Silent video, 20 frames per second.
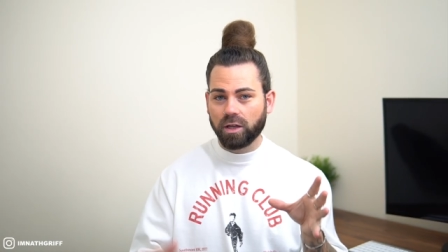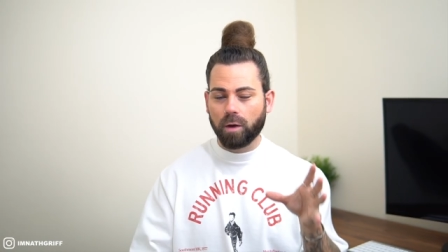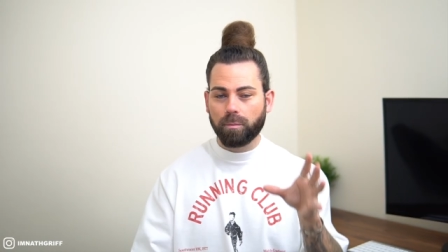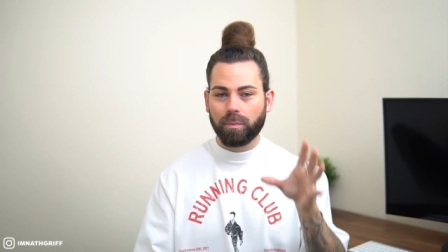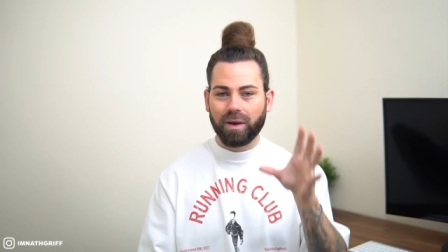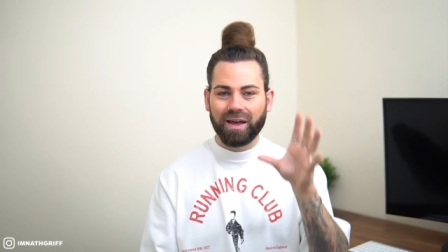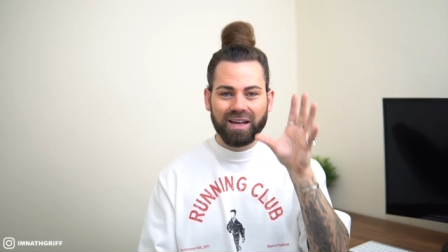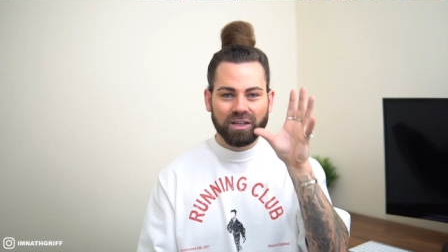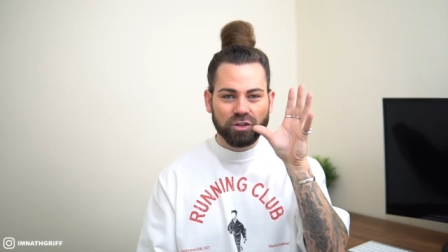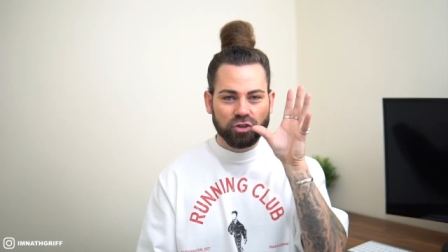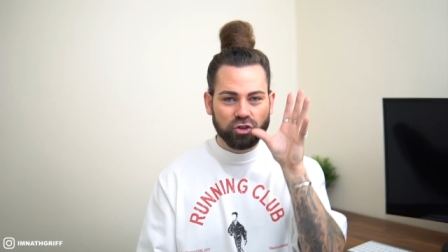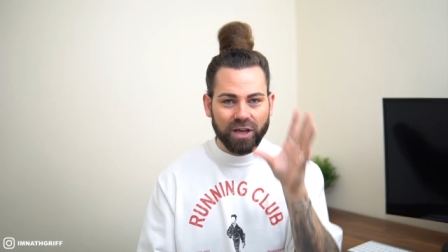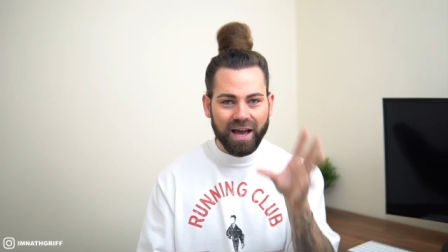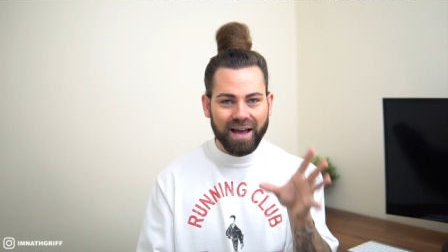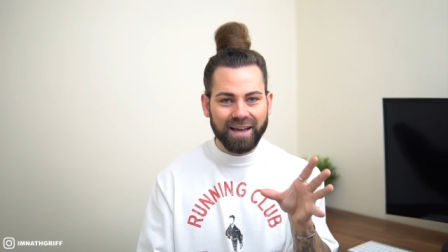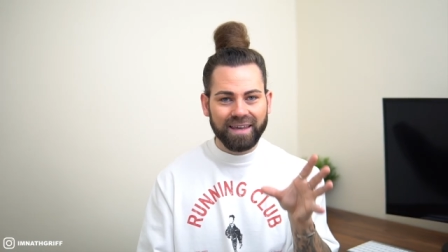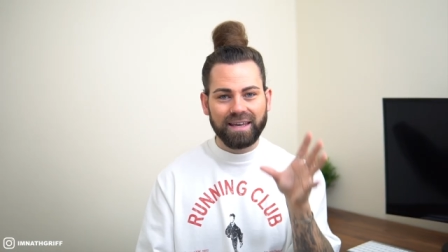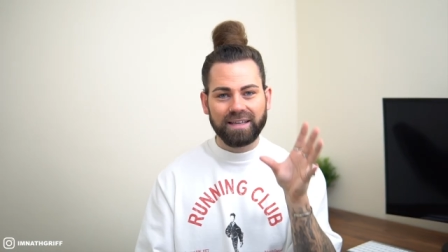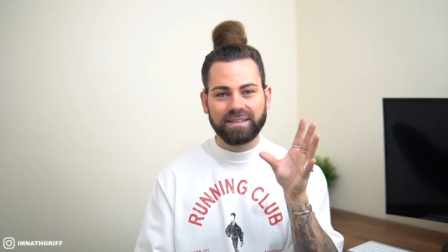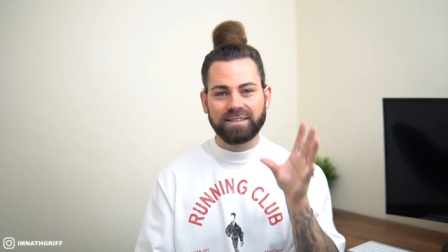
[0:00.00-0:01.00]
up,
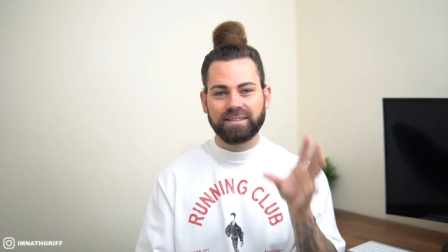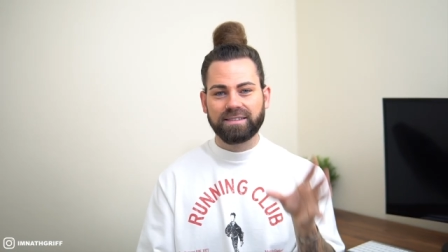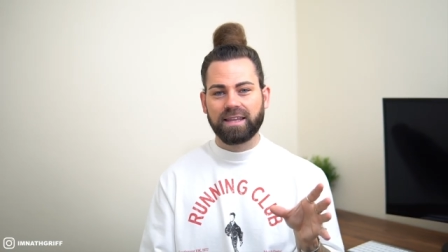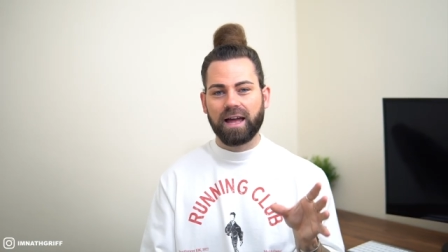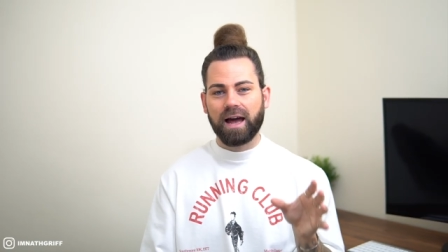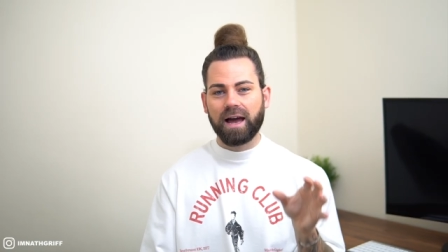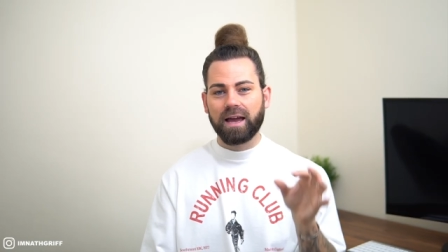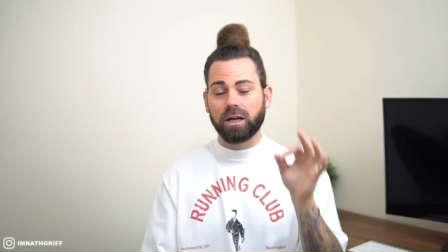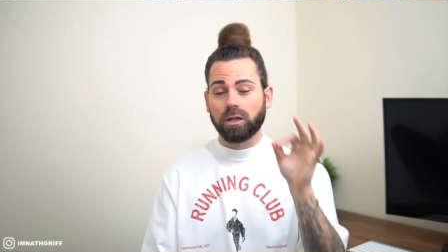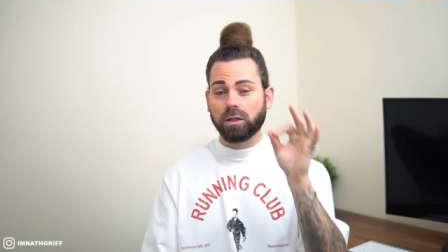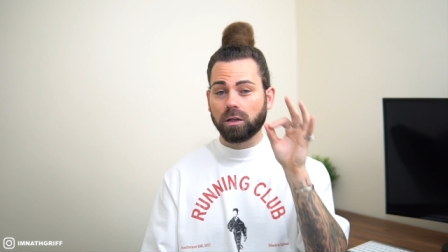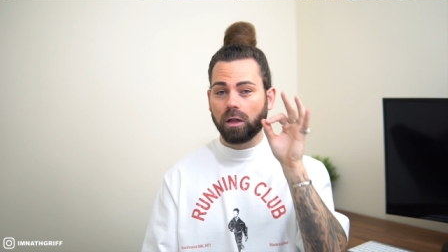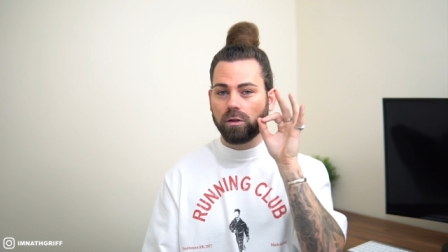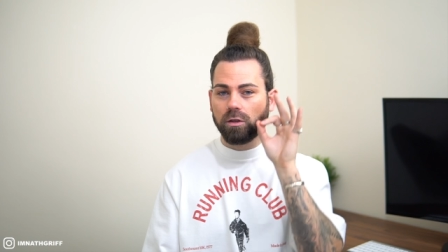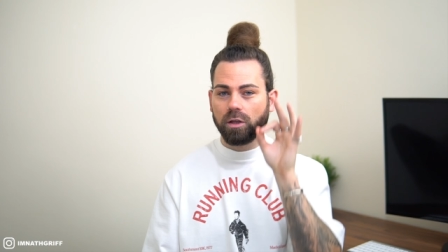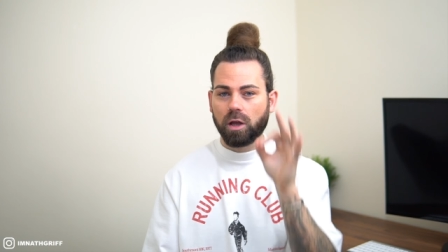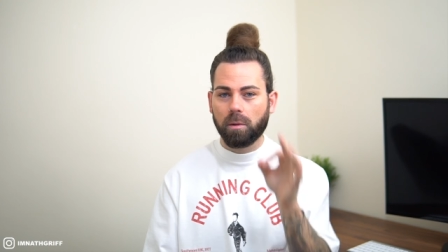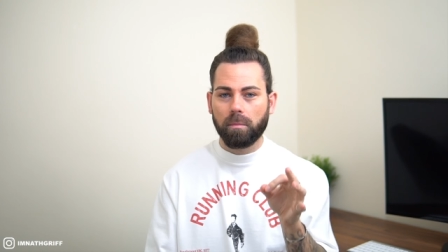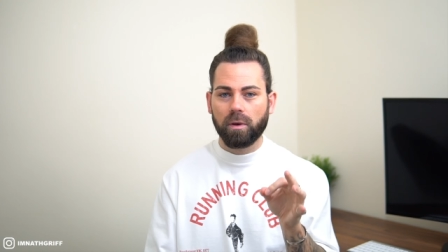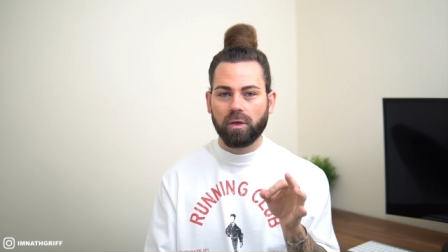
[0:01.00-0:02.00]
jacket style
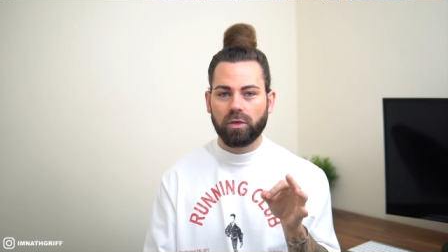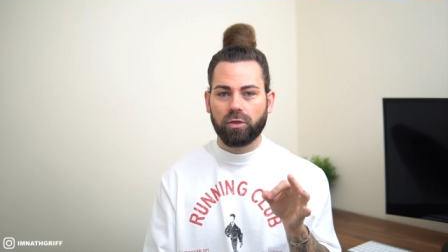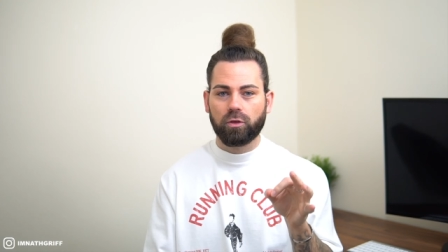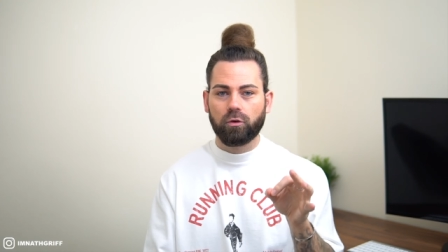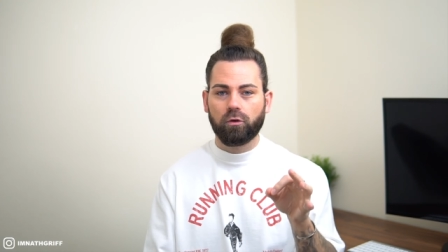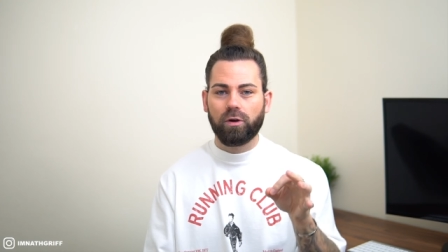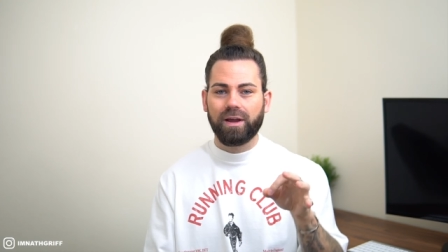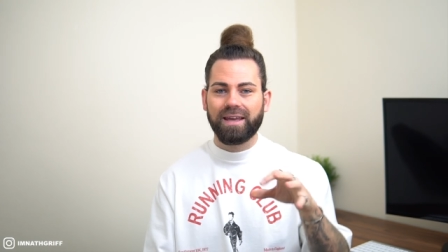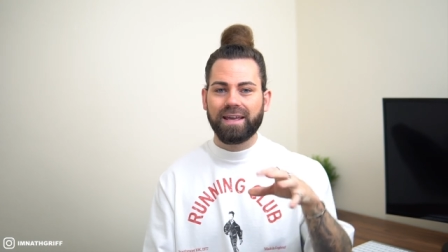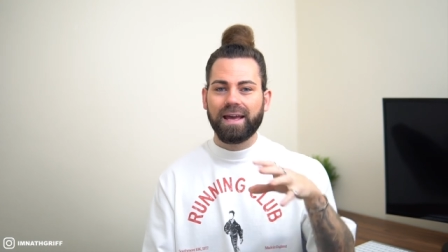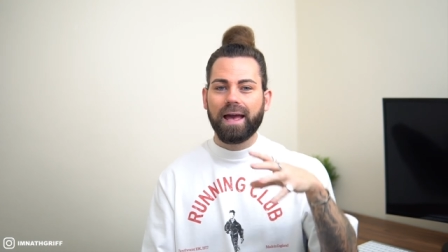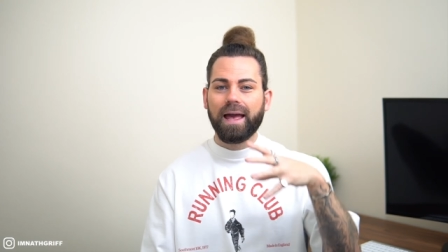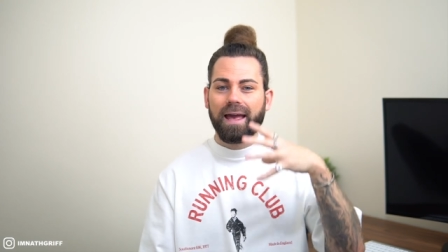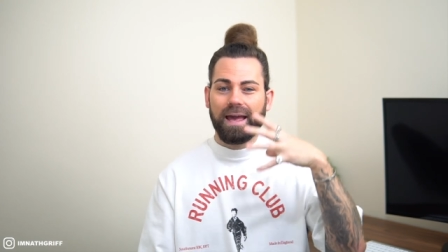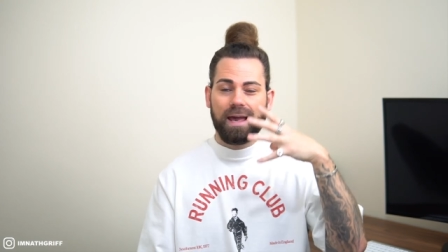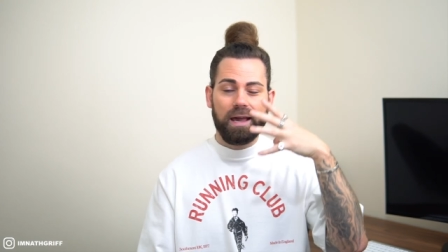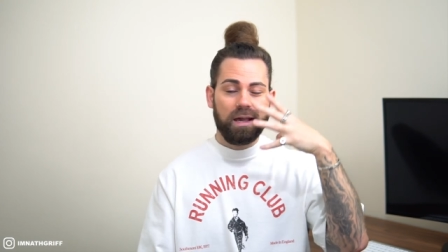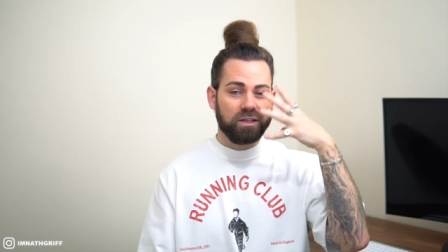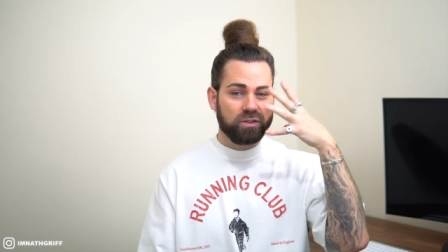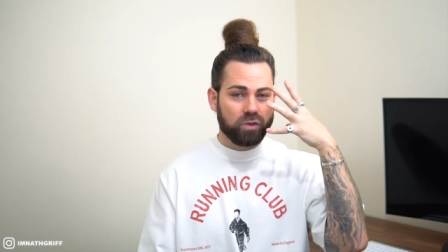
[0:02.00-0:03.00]
number three
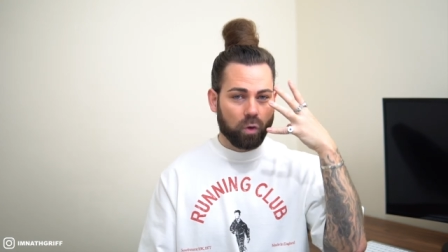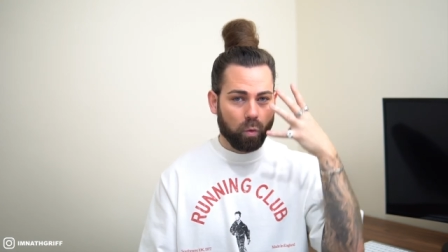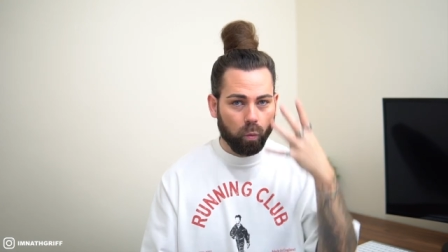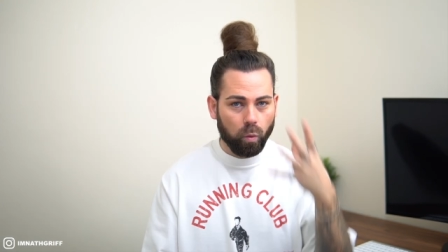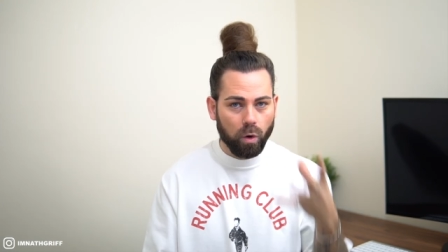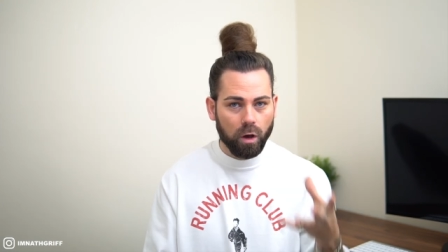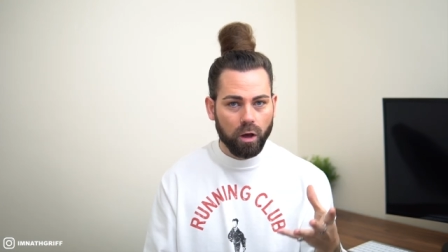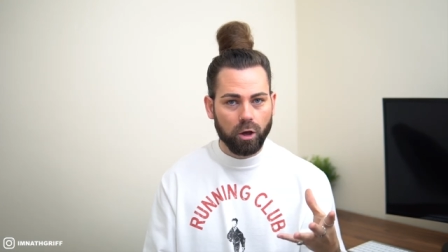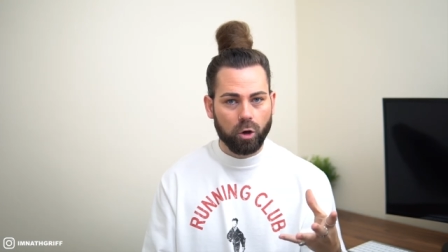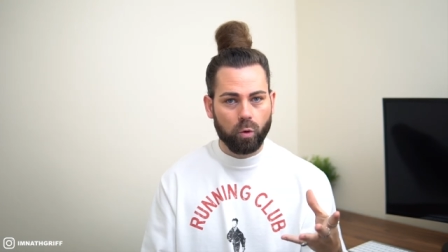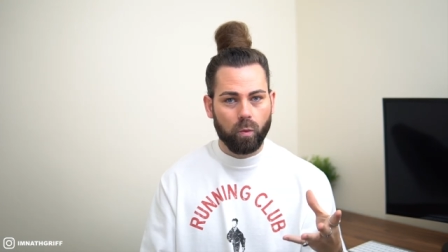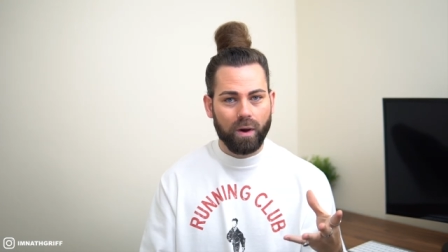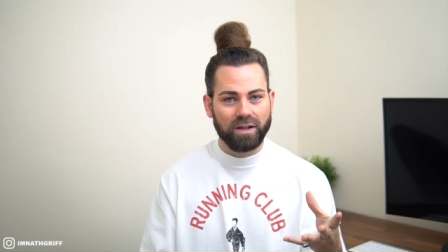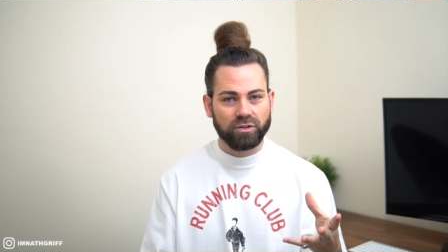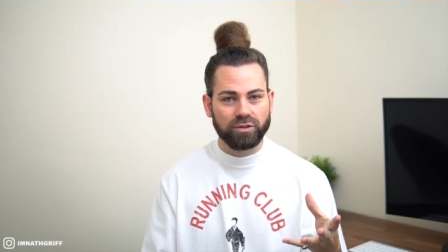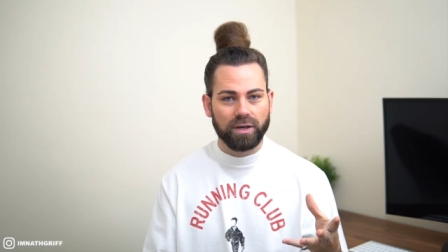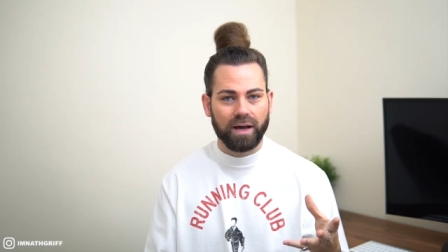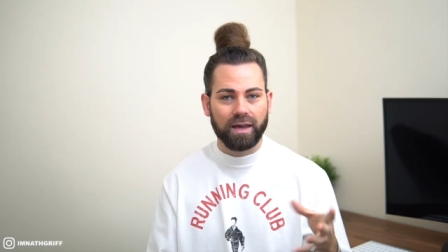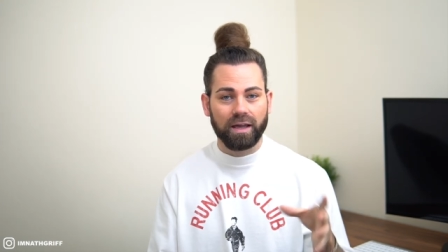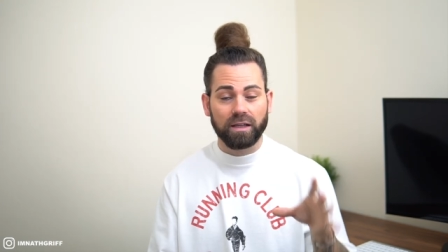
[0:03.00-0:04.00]
is workwear
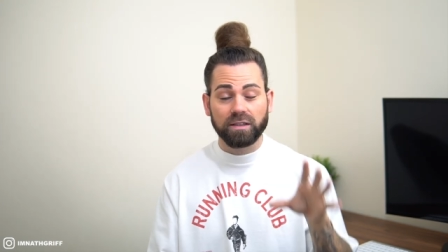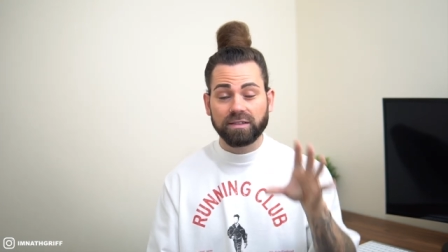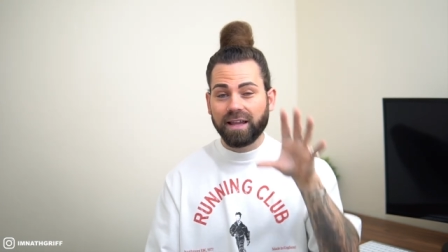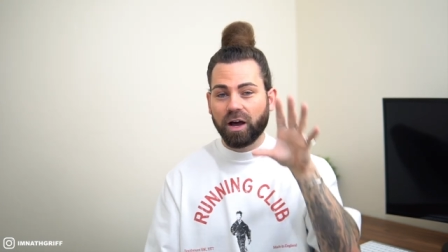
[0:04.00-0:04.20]
jackets.